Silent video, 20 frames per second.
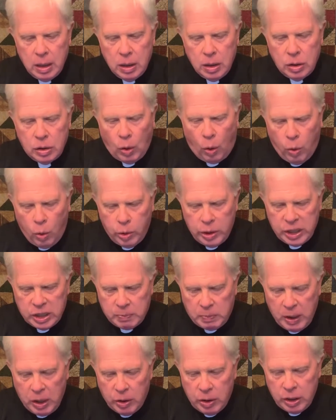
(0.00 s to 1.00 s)
the Holy
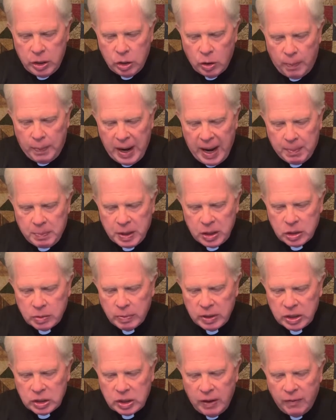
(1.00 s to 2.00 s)
Spirit in your baptism
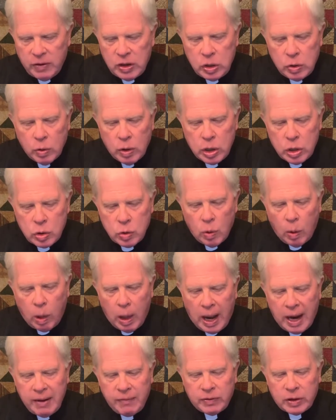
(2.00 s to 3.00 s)
has given you a new
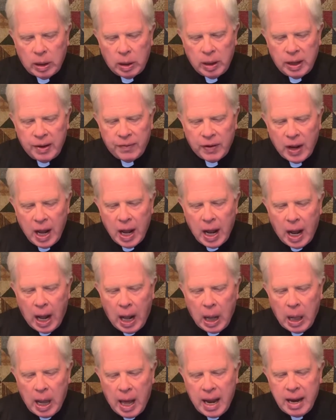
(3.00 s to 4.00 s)
life to live,
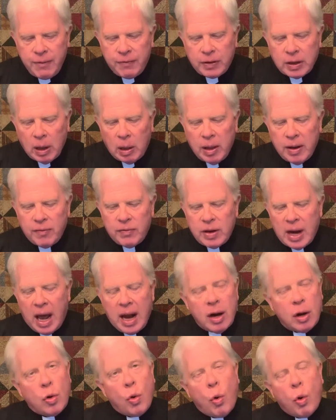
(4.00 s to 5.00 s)
a life to live not
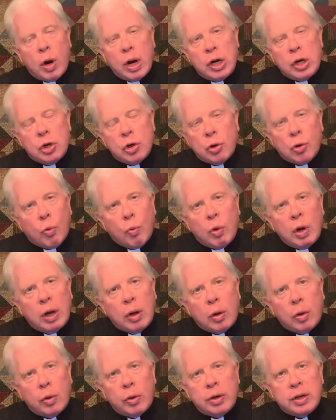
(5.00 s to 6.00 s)
according to your
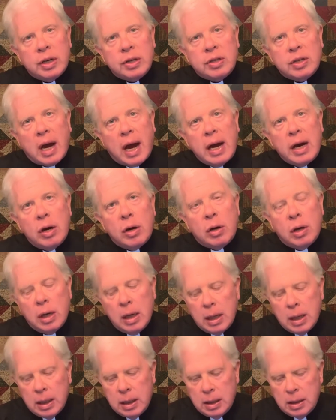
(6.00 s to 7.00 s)
will or desire,
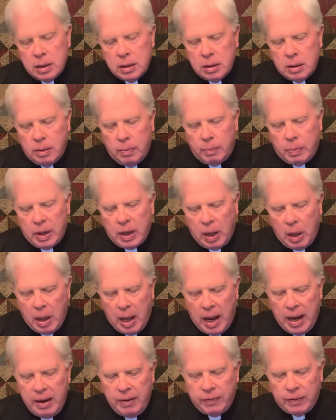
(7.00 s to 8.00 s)
but a
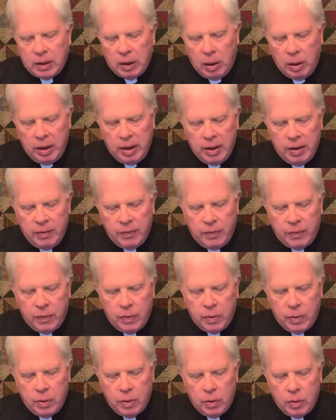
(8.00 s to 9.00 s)
life to live
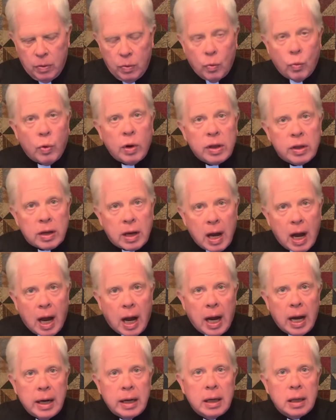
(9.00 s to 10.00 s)
with
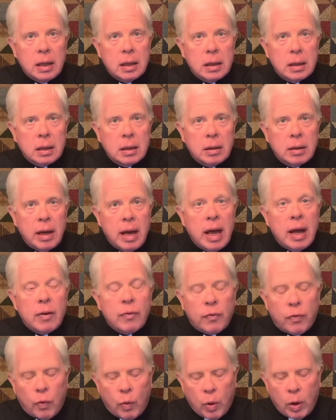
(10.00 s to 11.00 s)
God and
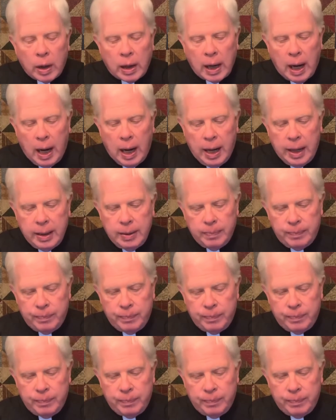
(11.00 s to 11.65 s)
for God.